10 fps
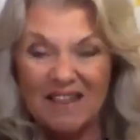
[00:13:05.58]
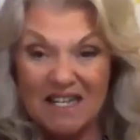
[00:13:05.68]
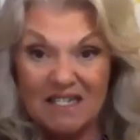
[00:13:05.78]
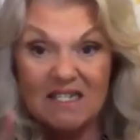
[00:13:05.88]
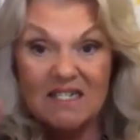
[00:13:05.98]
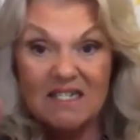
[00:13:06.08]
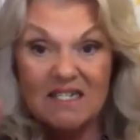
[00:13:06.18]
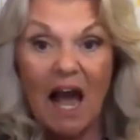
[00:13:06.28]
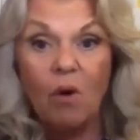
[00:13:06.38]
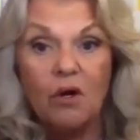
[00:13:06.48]
And this is
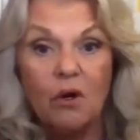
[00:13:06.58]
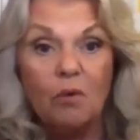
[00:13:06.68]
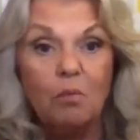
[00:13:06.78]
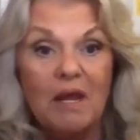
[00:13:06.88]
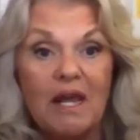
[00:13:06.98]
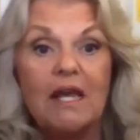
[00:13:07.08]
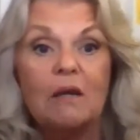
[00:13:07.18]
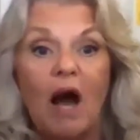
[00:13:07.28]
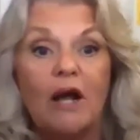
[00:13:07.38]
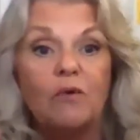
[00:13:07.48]
how it hurt
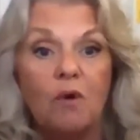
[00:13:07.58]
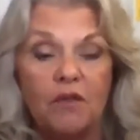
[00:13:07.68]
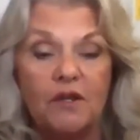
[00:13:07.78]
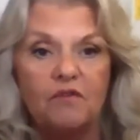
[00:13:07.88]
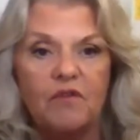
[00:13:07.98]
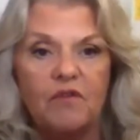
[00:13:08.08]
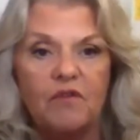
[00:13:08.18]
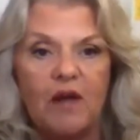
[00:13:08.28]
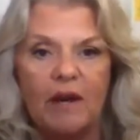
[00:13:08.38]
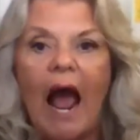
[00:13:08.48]
me in my growth and
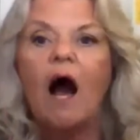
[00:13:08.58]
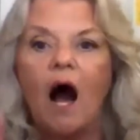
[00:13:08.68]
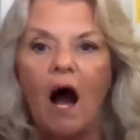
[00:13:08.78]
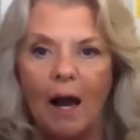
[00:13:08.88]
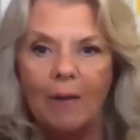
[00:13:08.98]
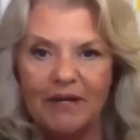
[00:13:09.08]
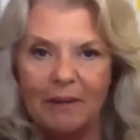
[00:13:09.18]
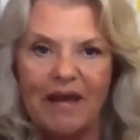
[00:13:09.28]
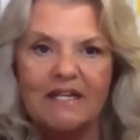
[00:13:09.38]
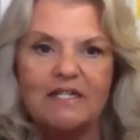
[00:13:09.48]
development. I'm
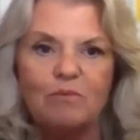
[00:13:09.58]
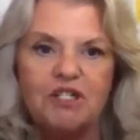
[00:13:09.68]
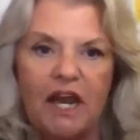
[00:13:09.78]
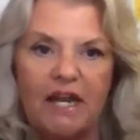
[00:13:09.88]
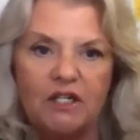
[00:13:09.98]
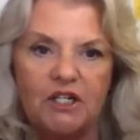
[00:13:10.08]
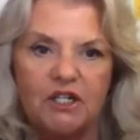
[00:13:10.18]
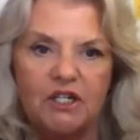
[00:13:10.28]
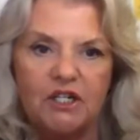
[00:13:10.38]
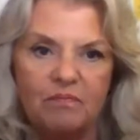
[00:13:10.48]
going to make some
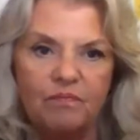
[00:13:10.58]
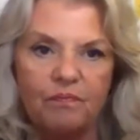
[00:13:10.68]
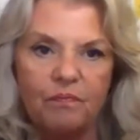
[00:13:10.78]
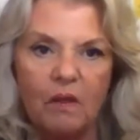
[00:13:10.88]
changes.